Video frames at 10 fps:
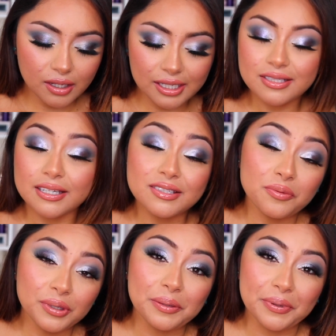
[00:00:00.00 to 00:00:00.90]
it's, it's a
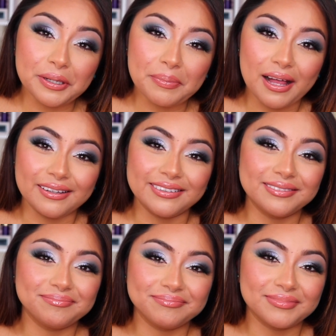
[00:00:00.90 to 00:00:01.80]
really pretty palette
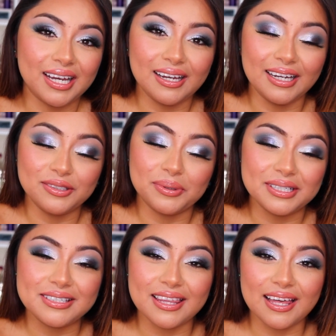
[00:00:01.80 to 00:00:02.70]
I, I do want to
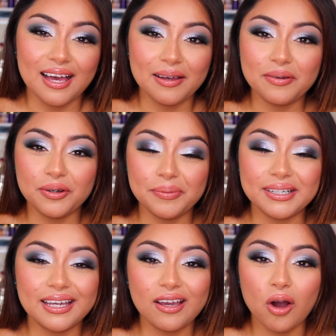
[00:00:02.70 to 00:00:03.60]
say that Urban
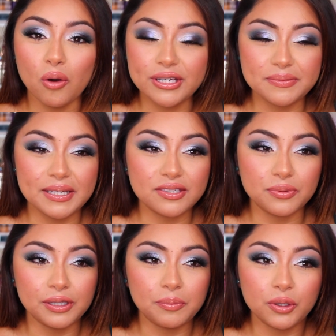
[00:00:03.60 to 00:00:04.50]
Decay always makes
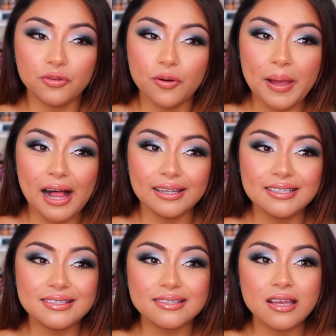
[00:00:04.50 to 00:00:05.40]
really beautiful
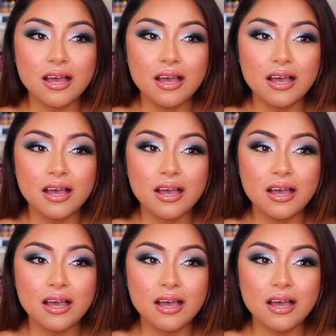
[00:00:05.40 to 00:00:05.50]
palettes.